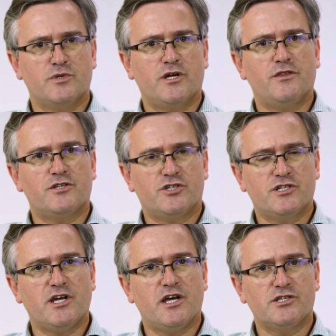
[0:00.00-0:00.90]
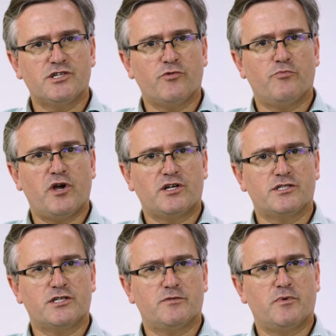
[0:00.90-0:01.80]
Because we know that to date, general
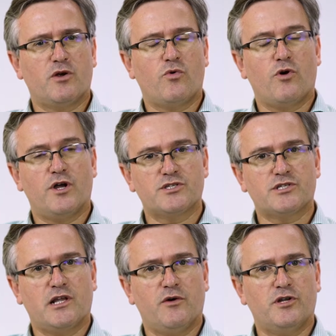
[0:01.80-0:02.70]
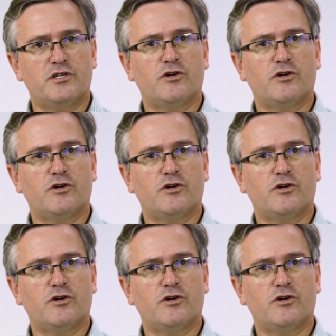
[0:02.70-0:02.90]
practice has been quite slow